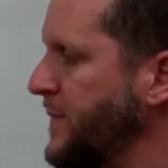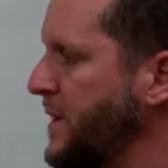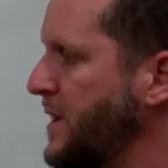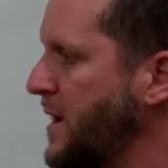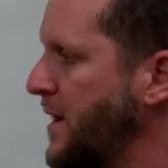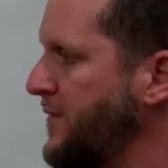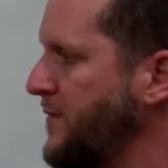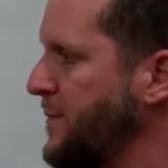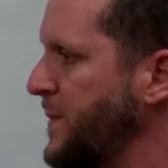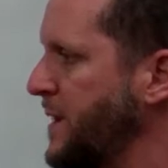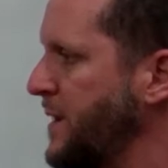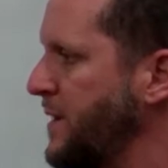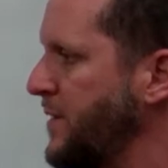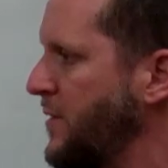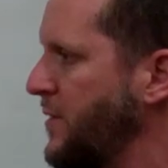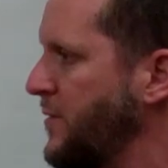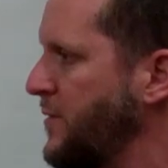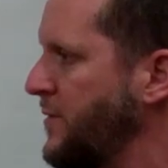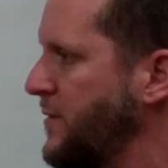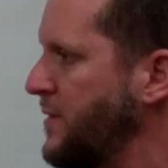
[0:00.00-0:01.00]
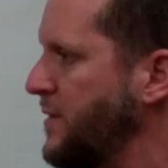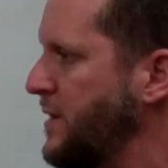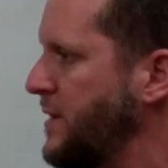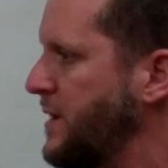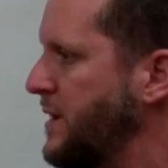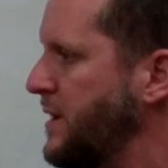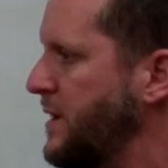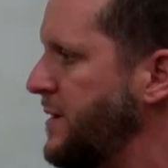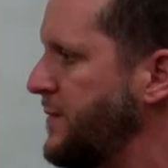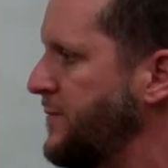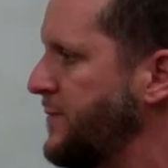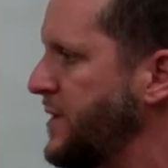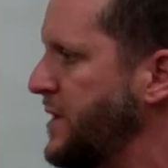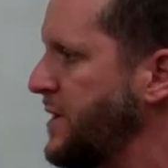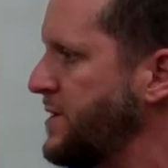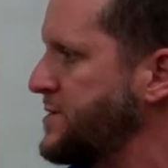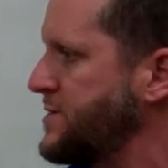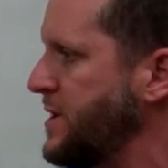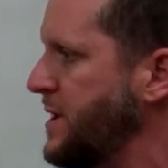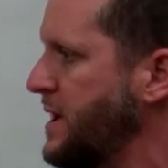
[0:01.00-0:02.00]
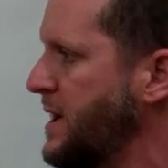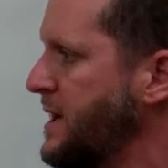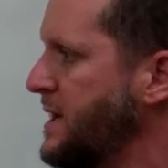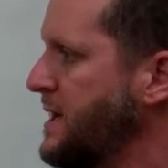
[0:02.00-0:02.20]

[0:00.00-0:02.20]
government in their own country.